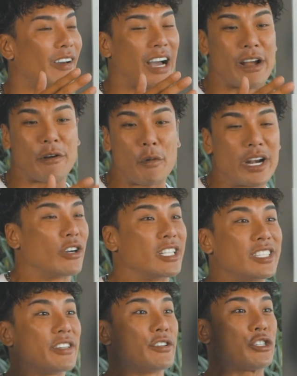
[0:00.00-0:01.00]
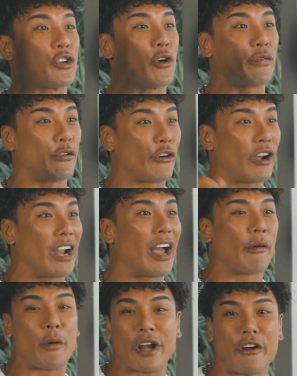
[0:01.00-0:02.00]
I went on a TV show for it. I
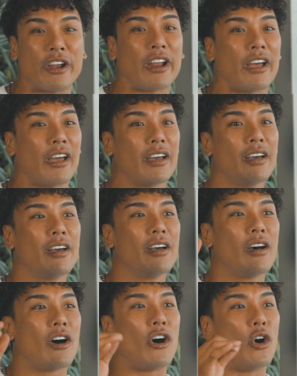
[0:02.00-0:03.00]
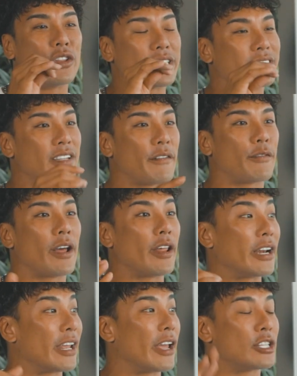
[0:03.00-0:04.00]
went on all this stuff,
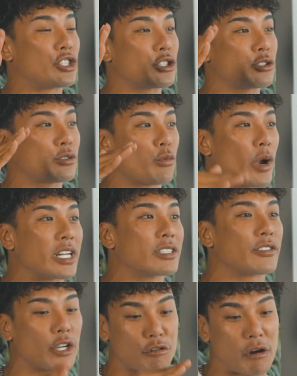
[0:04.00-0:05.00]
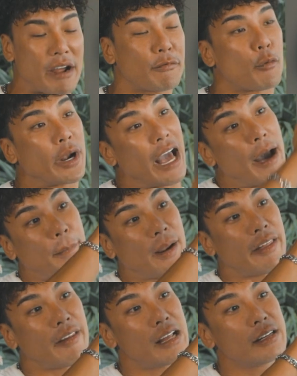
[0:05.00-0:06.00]
and it just the graph went up
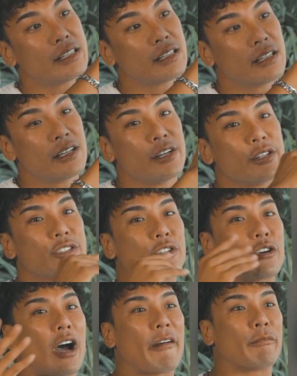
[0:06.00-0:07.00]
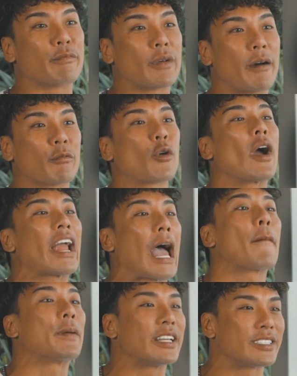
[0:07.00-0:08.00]
like that. So I'm quite
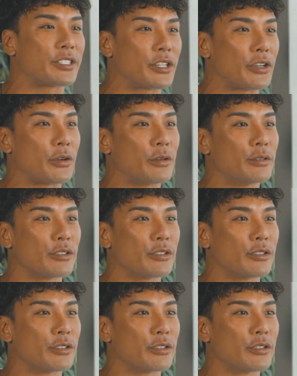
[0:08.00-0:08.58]
happy to.